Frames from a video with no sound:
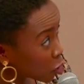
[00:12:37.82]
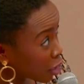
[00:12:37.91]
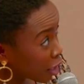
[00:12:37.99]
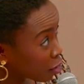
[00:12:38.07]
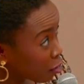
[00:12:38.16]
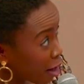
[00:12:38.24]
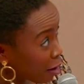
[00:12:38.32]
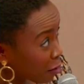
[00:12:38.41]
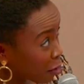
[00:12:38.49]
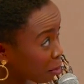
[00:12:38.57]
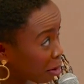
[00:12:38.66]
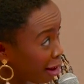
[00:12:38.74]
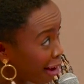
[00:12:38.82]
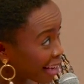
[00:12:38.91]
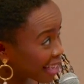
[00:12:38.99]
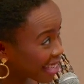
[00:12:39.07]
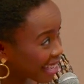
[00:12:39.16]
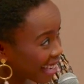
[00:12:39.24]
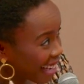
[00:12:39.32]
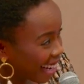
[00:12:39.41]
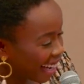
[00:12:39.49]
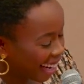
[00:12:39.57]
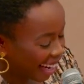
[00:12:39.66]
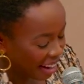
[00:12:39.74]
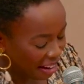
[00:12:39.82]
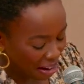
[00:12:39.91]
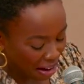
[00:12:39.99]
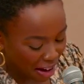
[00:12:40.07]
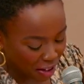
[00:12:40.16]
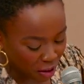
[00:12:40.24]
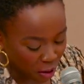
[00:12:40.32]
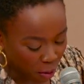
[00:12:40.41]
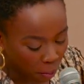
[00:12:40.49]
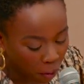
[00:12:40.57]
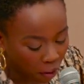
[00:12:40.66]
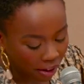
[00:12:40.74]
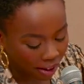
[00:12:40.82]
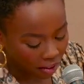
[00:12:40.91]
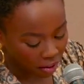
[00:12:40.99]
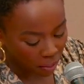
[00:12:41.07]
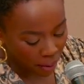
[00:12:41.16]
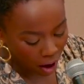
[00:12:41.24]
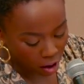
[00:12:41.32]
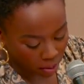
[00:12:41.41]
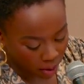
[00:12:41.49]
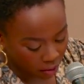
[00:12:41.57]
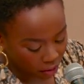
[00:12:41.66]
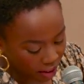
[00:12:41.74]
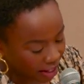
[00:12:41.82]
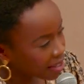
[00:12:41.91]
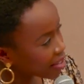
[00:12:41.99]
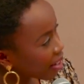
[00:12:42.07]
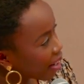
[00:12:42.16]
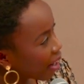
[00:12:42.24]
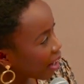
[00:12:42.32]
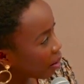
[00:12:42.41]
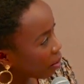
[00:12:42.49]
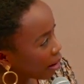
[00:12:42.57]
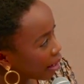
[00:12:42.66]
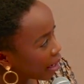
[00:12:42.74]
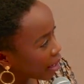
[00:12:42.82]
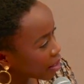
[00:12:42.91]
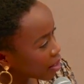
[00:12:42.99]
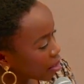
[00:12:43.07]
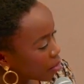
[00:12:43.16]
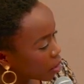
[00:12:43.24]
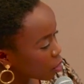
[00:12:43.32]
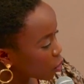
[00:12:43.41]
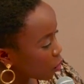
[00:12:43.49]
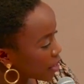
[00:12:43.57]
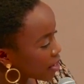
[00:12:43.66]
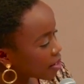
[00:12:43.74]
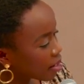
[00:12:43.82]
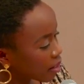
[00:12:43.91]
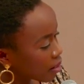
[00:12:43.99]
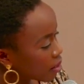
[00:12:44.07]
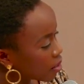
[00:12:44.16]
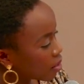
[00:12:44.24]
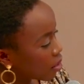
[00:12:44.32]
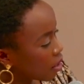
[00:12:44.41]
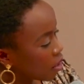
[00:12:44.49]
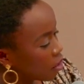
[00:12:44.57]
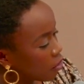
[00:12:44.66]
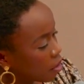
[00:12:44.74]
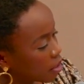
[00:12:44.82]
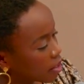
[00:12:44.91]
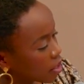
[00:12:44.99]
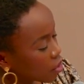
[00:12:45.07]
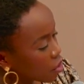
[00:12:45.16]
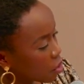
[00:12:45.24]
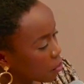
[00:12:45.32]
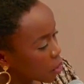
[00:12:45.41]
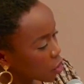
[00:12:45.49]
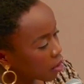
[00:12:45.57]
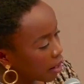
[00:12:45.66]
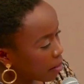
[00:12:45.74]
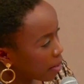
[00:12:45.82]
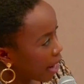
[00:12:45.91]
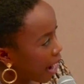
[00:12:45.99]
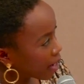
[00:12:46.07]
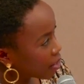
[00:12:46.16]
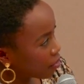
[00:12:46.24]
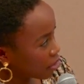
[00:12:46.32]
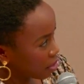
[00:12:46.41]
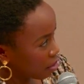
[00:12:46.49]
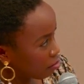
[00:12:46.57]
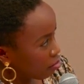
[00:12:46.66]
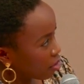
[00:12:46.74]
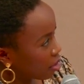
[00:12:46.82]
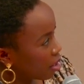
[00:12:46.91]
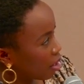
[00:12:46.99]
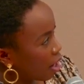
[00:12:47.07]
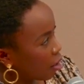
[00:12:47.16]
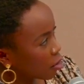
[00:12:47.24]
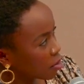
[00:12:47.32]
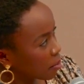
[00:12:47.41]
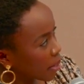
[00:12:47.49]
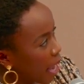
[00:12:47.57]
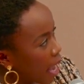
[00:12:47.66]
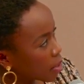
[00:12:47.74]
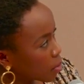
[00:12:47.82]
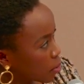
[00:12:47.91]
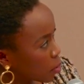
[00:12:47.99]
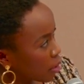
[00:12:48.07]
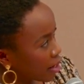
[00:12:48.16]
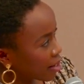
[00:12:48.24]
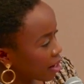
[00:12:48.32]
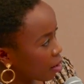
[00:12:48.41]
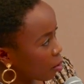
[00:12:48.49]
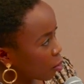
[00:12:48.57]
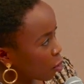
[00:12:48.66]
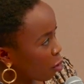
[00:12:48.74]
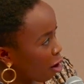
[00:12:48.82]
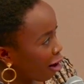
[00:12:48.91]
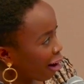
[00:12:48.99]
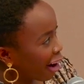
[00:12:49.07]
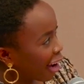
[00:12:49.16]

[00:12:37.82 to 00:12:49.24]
got a round of applause. And to your point of empowerment, Vanessa, I want to end. You're 26. You've already done so much climate activism. I heard some gasps when I said how old you are.